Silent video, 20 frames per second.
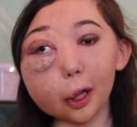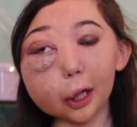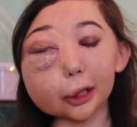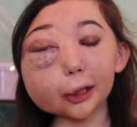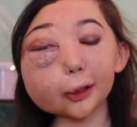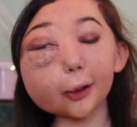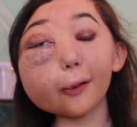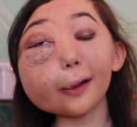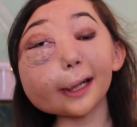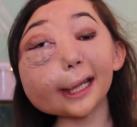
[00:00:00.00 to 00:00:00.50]

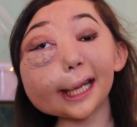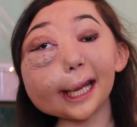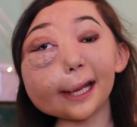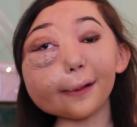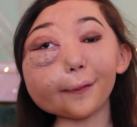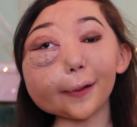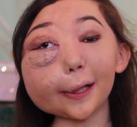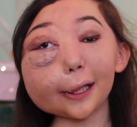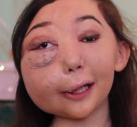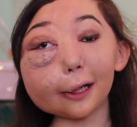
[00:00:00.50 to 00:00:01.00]
Sorry
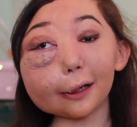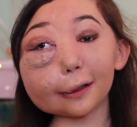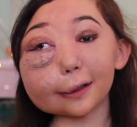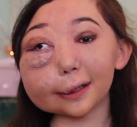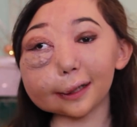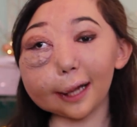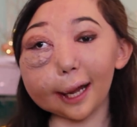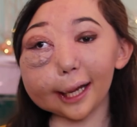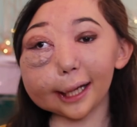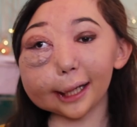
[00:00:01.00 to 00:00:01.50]
if it
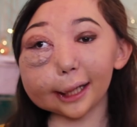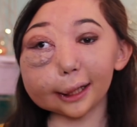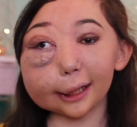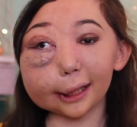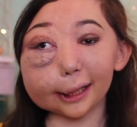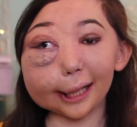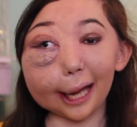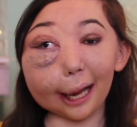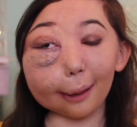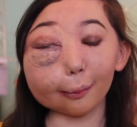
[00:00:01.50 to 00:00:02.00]
looks like
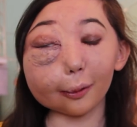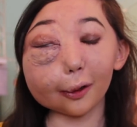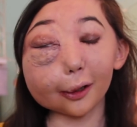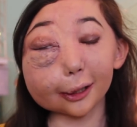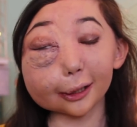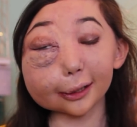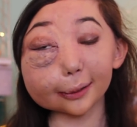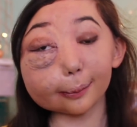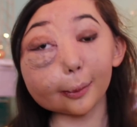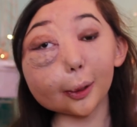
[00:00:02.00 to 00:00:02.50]
the camera
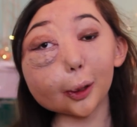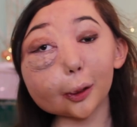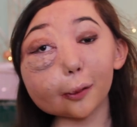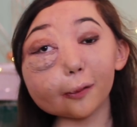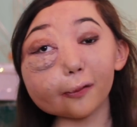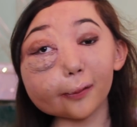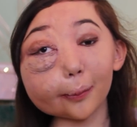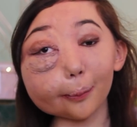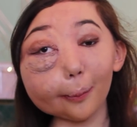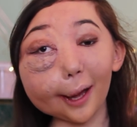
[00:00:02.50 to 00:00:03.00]
has
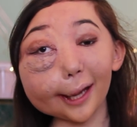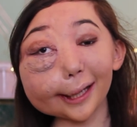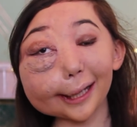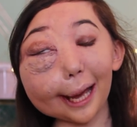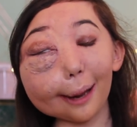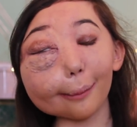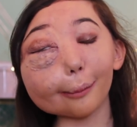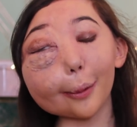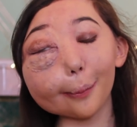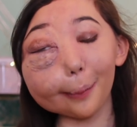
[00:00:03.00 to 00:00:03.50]
moved. My
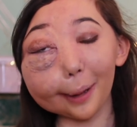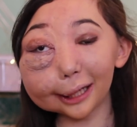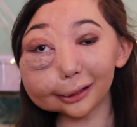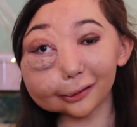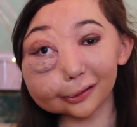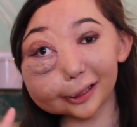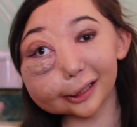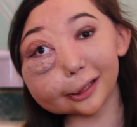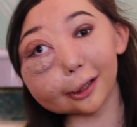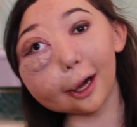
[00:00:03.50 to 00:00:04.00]
camera
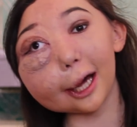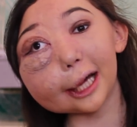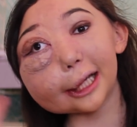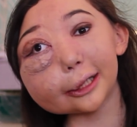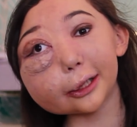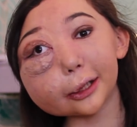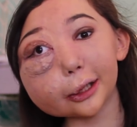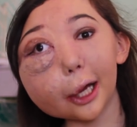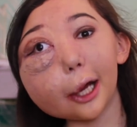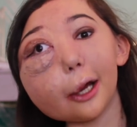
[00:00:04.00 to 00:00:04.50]
battery
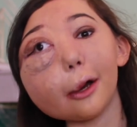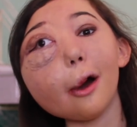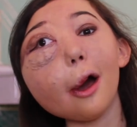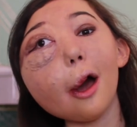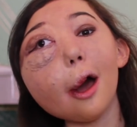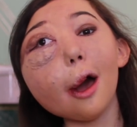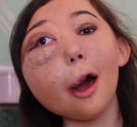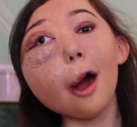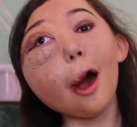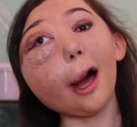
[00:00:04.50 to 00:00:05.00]
died, so
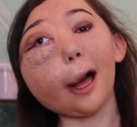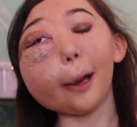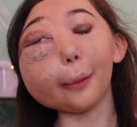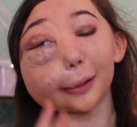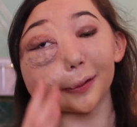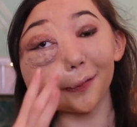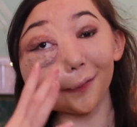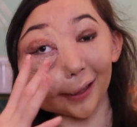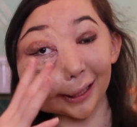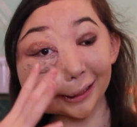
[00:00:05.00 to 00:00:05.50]
I
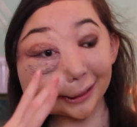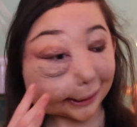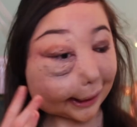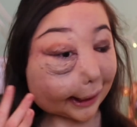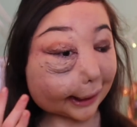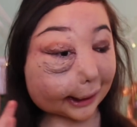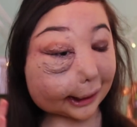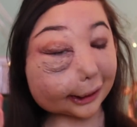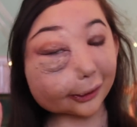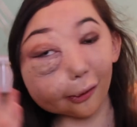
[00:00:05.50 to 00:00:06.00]
was
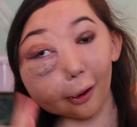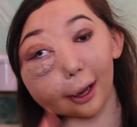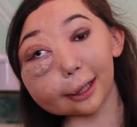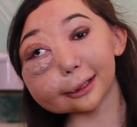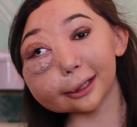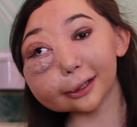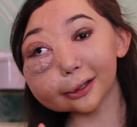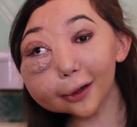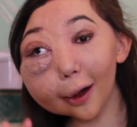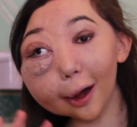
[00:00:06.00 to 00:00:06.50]
frantically trying
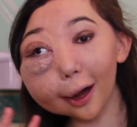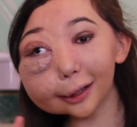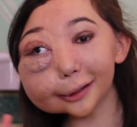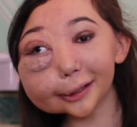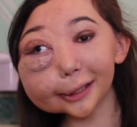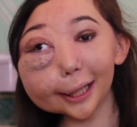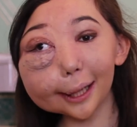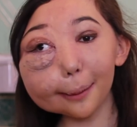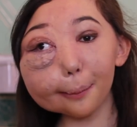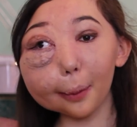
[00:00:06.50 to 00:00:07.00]
to charge
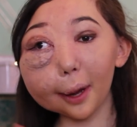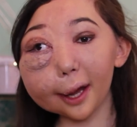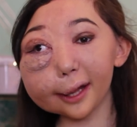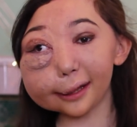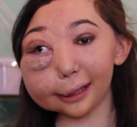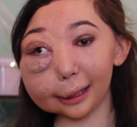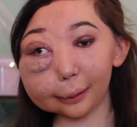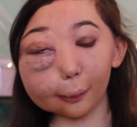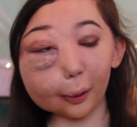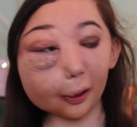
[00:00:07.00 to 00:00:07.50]
it, but I
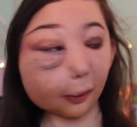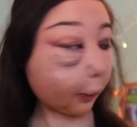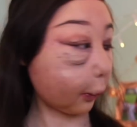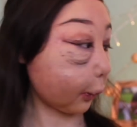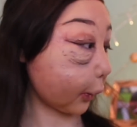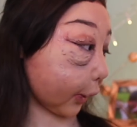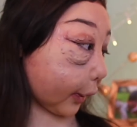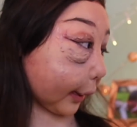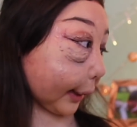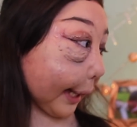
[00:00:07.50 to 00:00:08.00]
think we're all
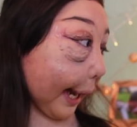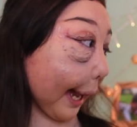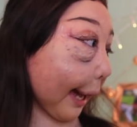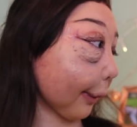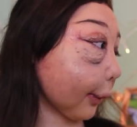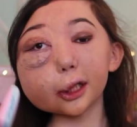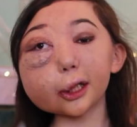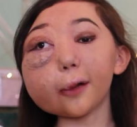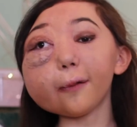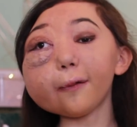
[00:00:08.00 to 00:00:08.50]
good
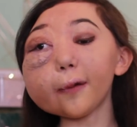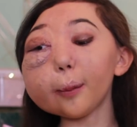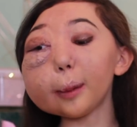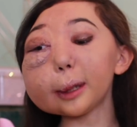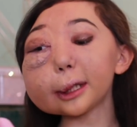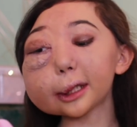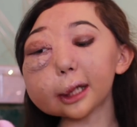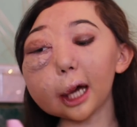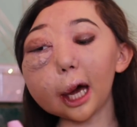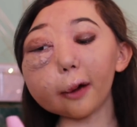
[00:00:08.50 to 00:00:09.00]
now. So for
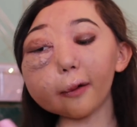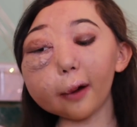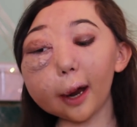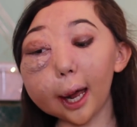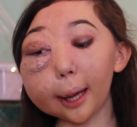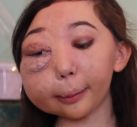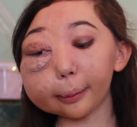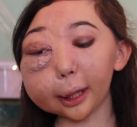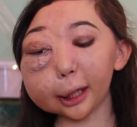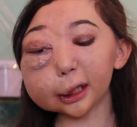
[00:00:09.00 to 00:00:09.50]
mascara,
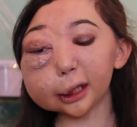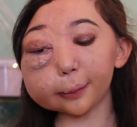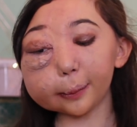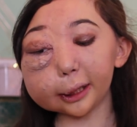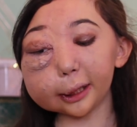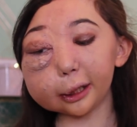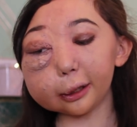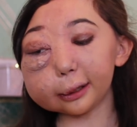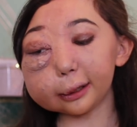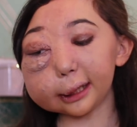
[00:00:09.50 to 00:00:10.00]
I'm going to be
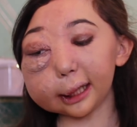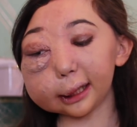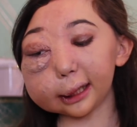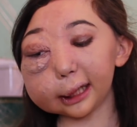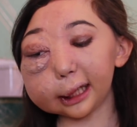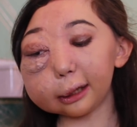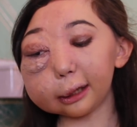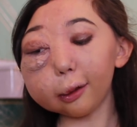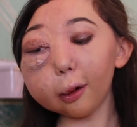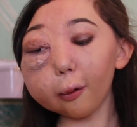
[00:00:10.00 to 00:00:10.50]
using
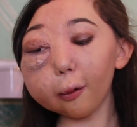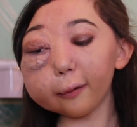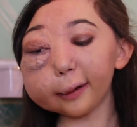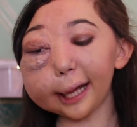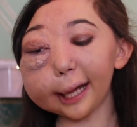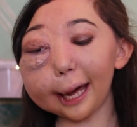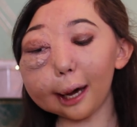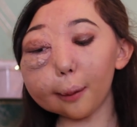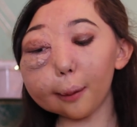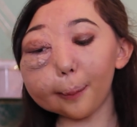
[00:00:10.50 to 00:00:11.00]
the
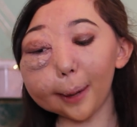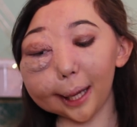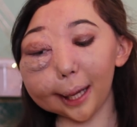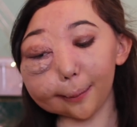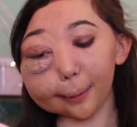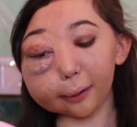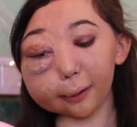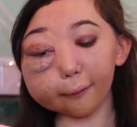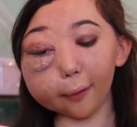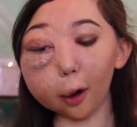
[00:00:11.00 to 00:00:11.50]
L'Oreal
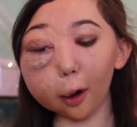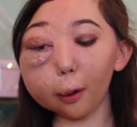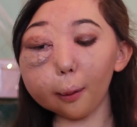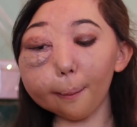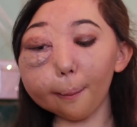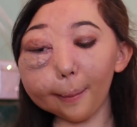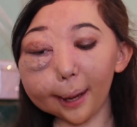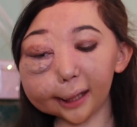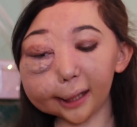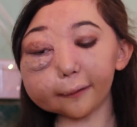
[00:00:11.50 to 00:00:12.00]
Baby Roll
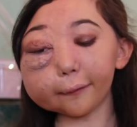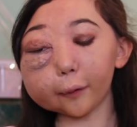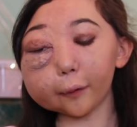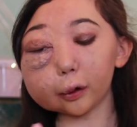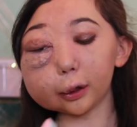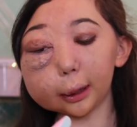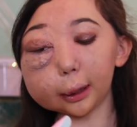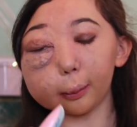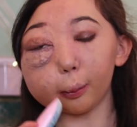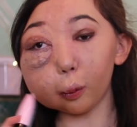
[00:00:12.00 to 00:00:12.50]
Mega
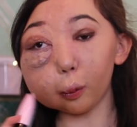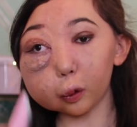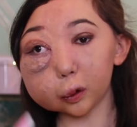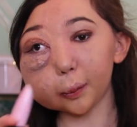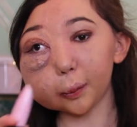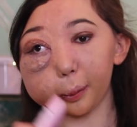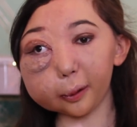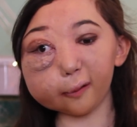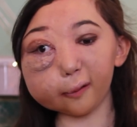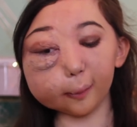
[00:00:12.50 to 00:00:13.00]
Volume
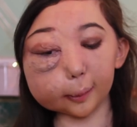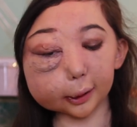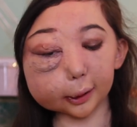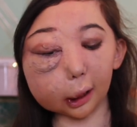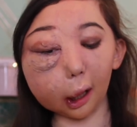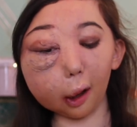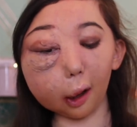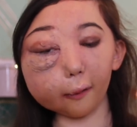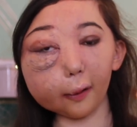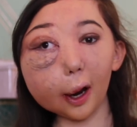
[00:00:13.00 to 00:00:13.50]
Waterproof
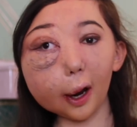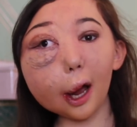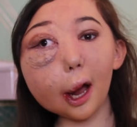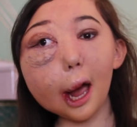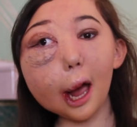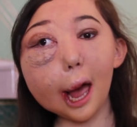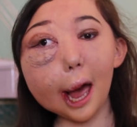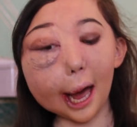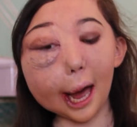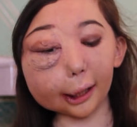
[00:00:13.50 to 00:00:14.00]
Mascara.
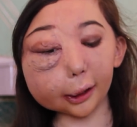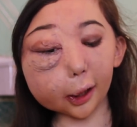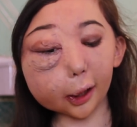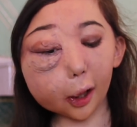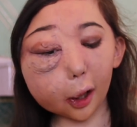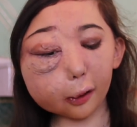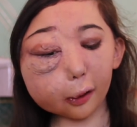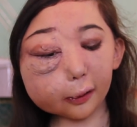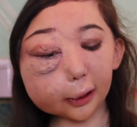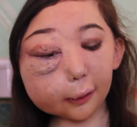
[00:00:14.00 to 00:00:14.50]
And I
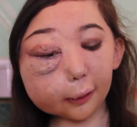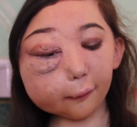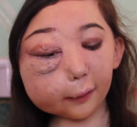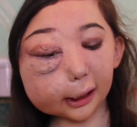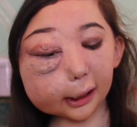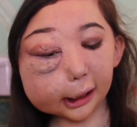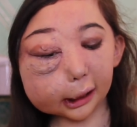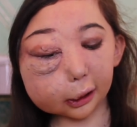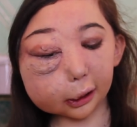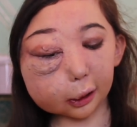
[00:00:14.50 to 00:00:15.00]
only
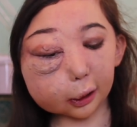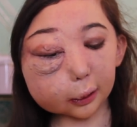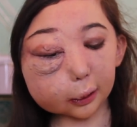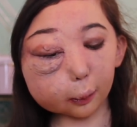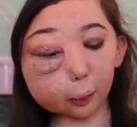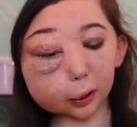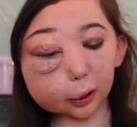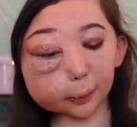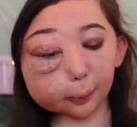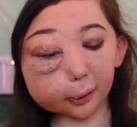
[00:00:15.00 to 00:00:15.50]
really use
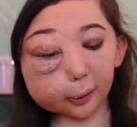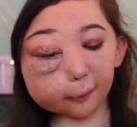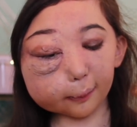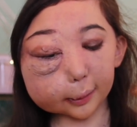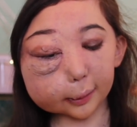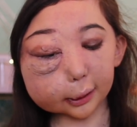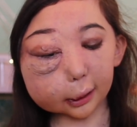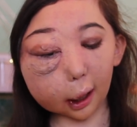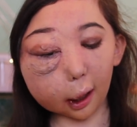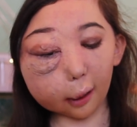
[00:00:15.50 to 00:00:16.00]
waterproof
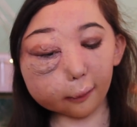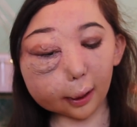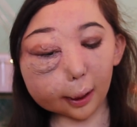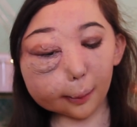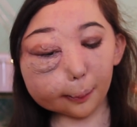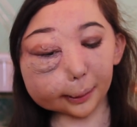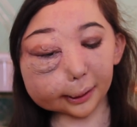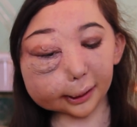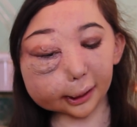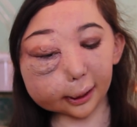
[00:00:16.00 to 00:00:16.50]

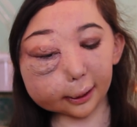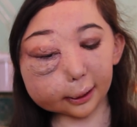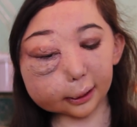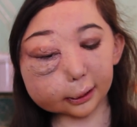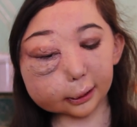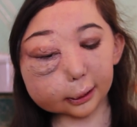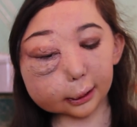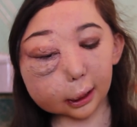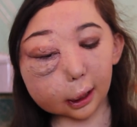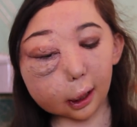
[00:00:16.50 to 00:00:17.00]
mascara
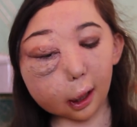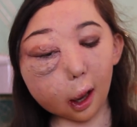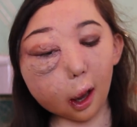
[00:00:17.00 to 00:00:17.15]
because,